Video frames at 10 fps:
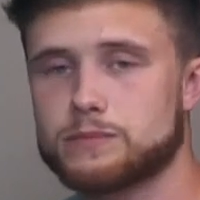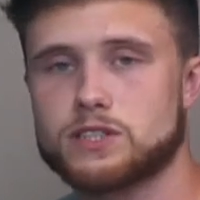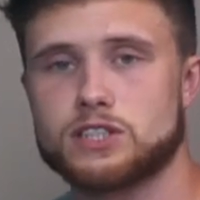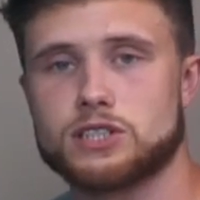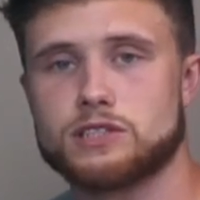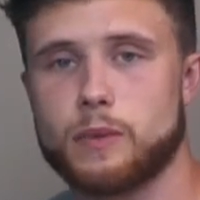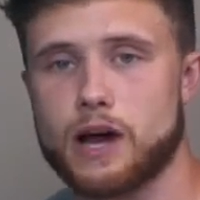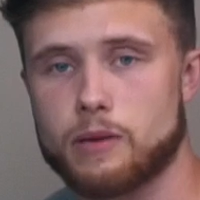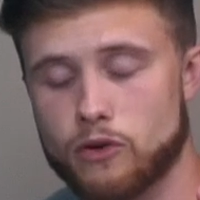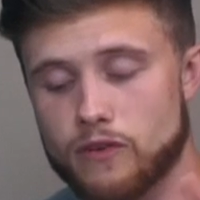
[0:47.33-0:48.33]
such as
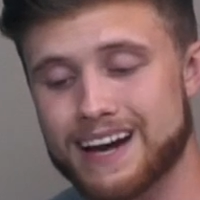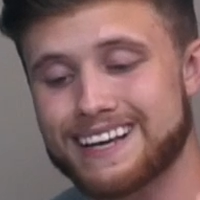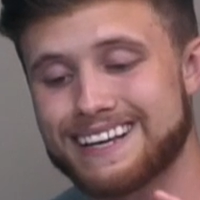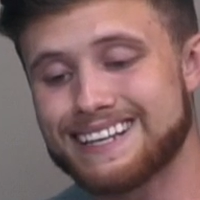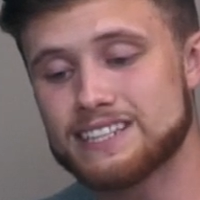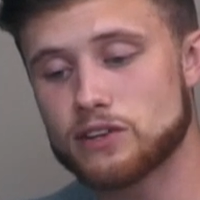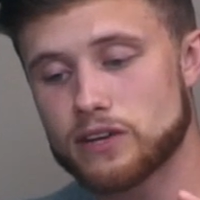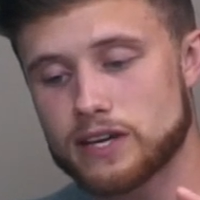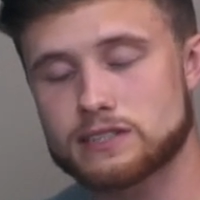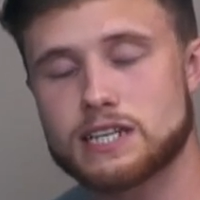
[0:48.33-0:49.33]
by providing
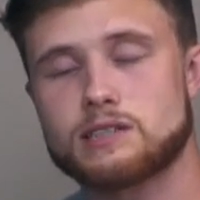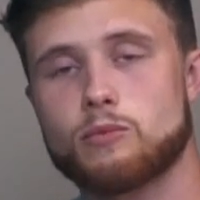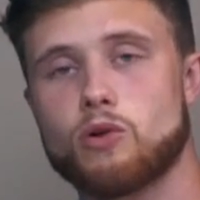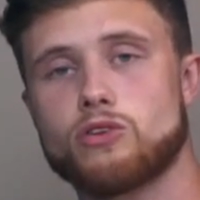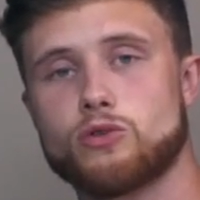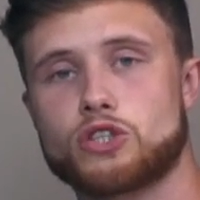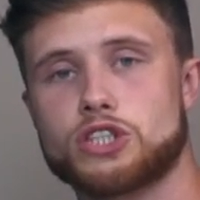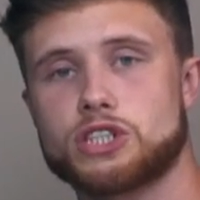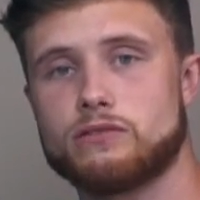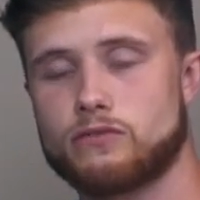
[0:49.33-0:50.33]
easily accessible
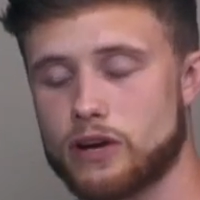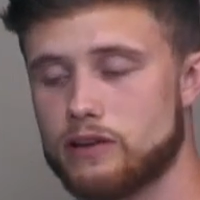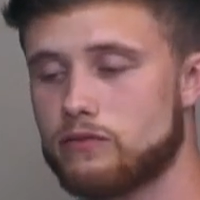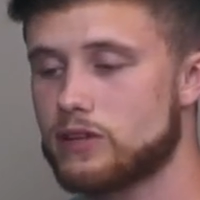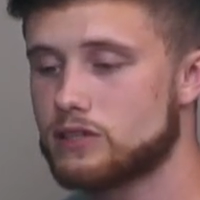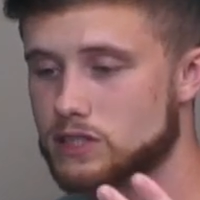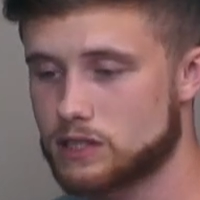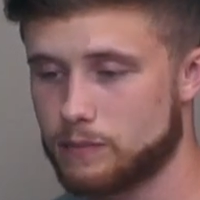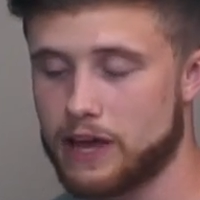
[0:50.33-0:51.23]
nutrition for infants,